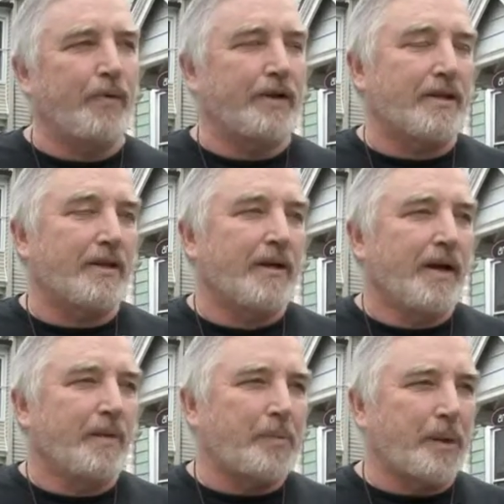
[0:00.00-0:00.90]
We want the
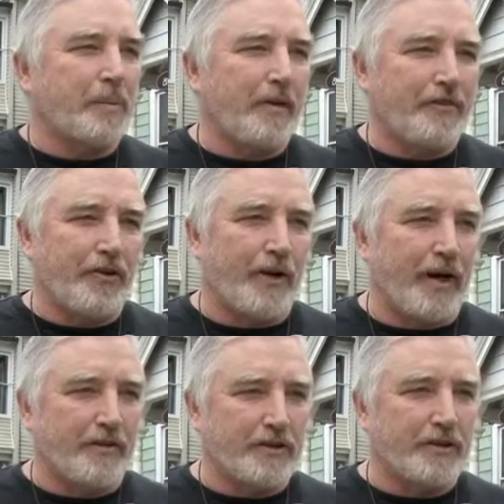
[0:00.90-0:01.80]
people of New
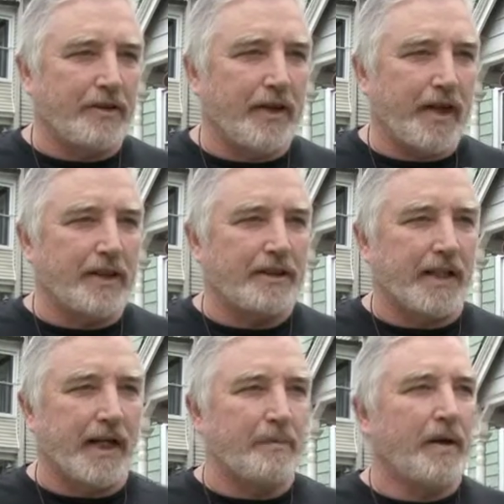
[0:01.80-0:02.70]
Haven to know ahead of
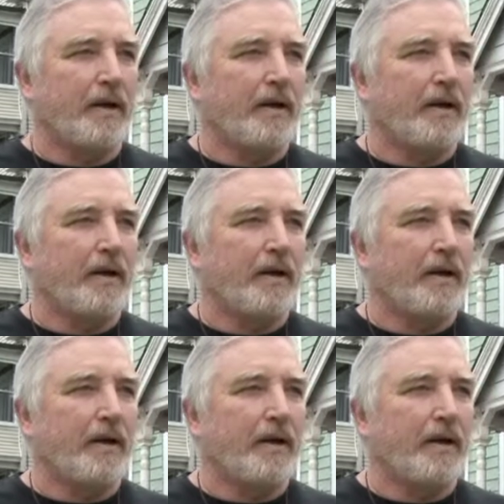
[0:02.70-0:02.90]
time